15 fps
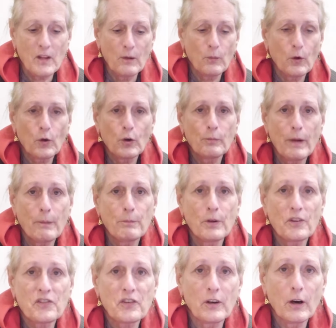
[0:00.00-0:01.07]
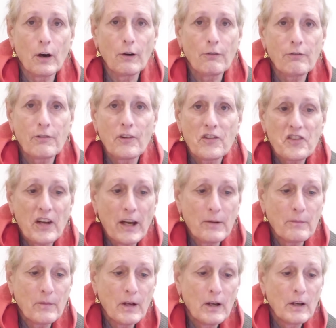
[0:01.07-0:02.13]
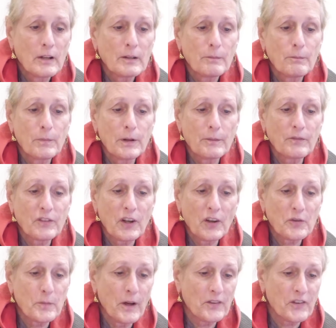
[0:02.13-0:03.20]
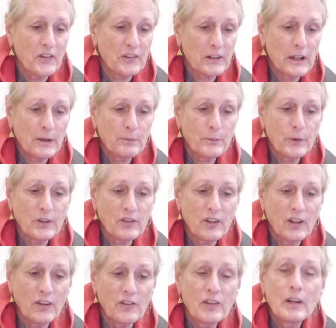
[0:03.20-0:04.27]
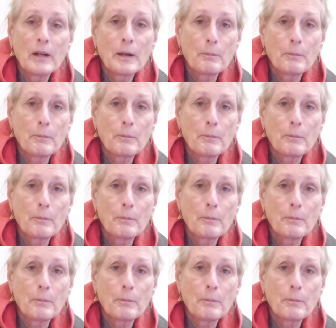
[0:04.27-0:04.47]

And we're all members of the same Toastmasters club, which is